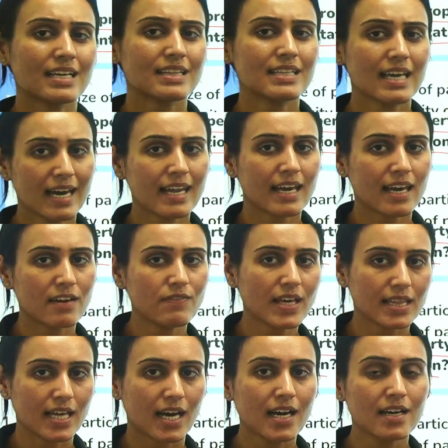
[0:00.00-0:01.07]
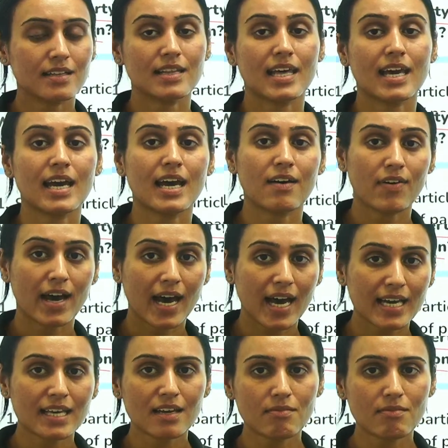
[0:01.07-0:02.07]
they are heavy, they have higher